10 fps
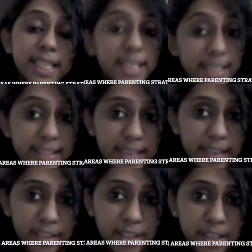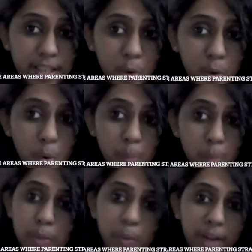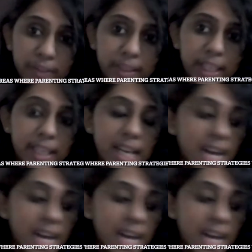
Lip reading: eating strategies at home is one thing.